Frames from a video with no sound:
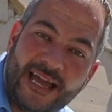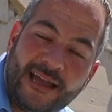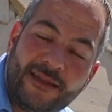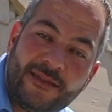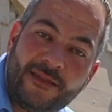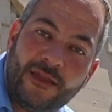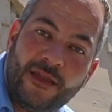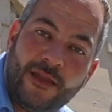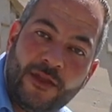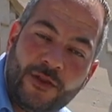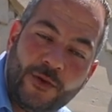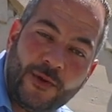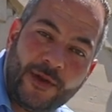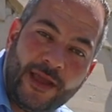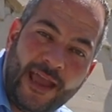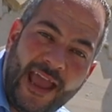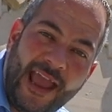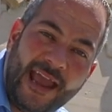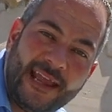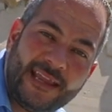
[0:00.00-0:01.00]
not
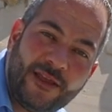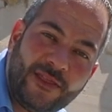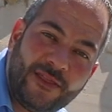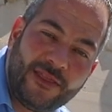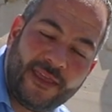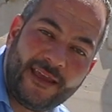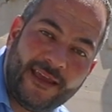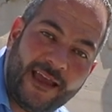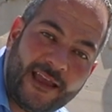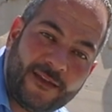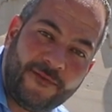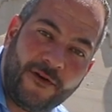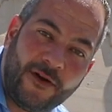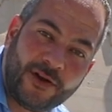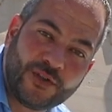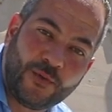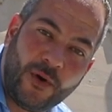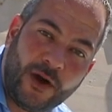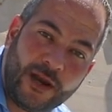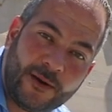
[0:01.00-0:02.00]
doing anything as far
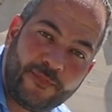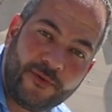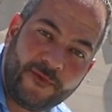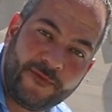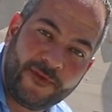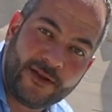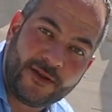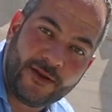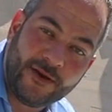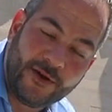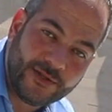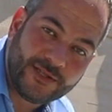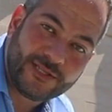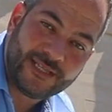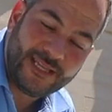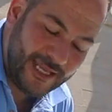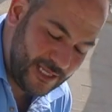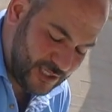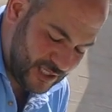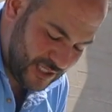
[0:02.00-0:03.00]
as waterproofing
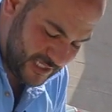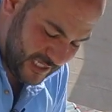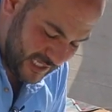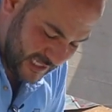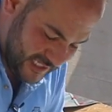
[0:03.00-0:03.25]
goes. It's just